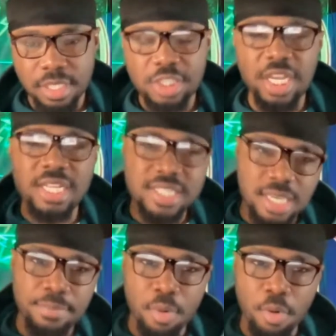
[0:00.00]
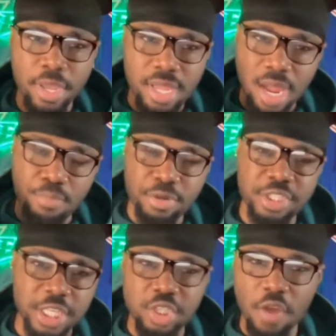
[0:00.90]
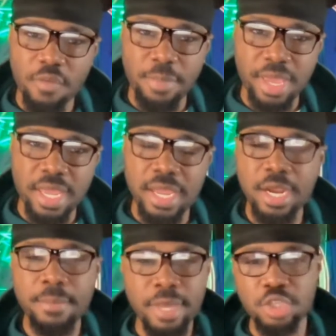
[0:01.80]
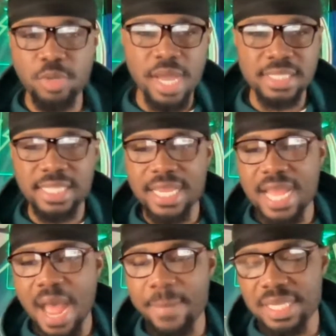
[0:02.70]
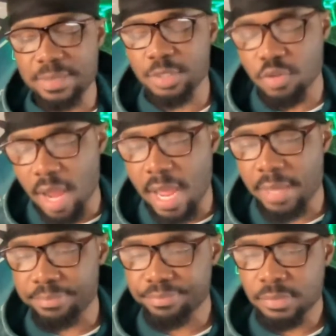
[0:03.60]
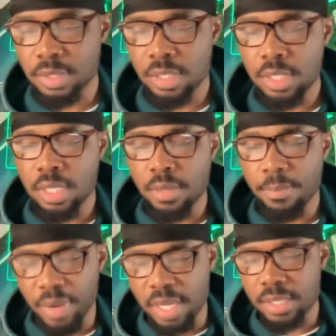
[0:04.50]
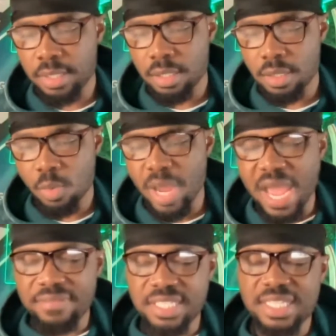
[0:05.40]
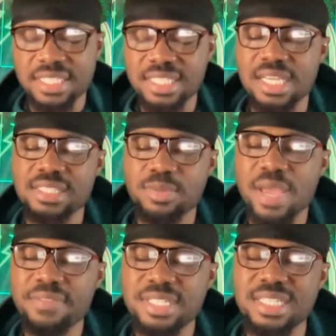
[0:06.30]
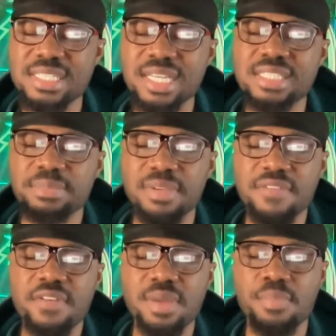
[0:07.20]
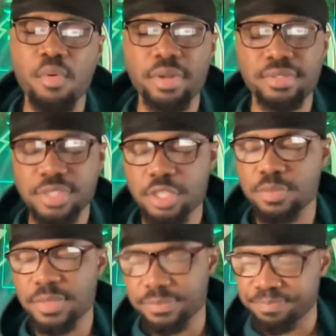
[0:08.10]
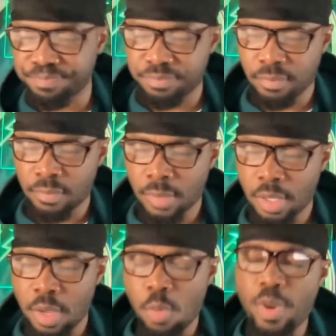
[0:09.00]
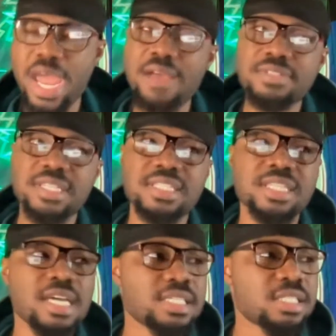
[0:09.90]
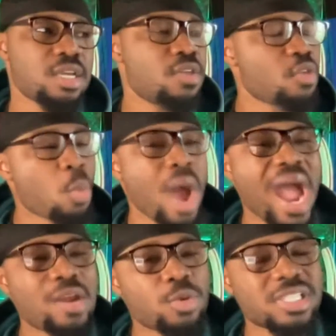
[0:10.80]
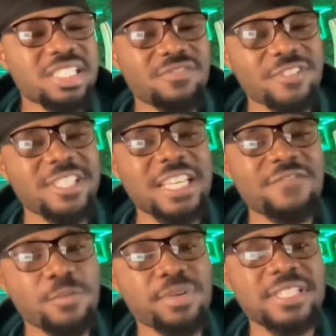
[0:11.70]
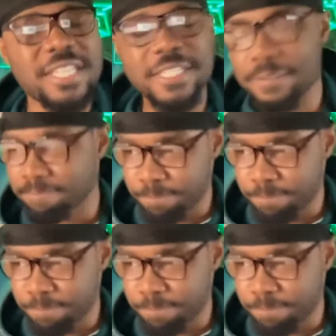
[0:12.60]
Shout out to your boy. I appreciate y'all for being here. Make sure you guys like, comment, and subscribe. But we have to discuss something very important. Excuse me. We have to discuss the wide receiver position.